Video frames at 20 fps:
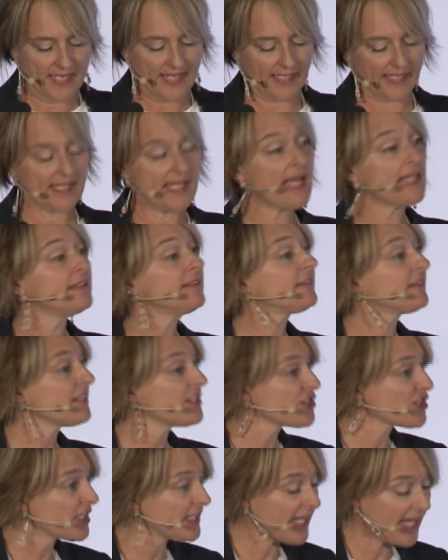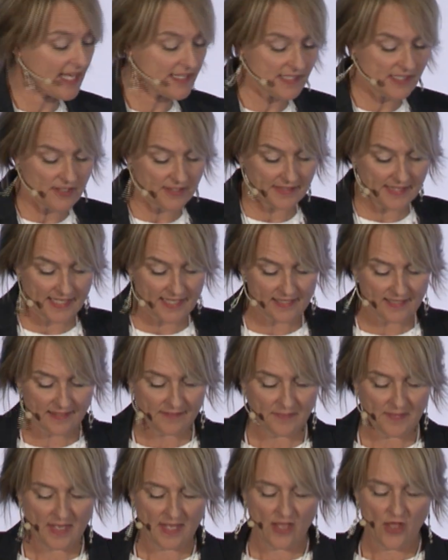The succession,
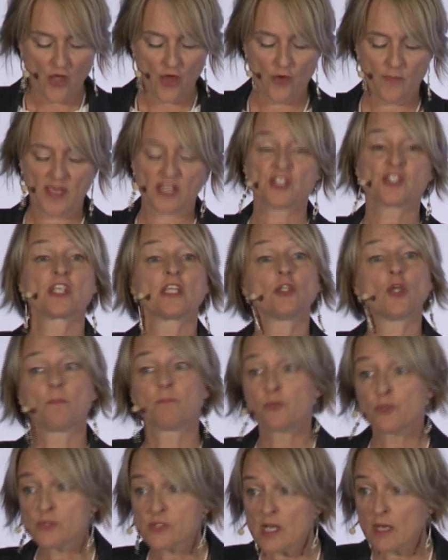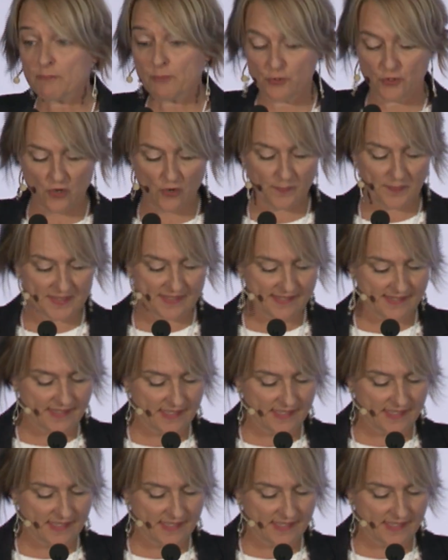generational realities,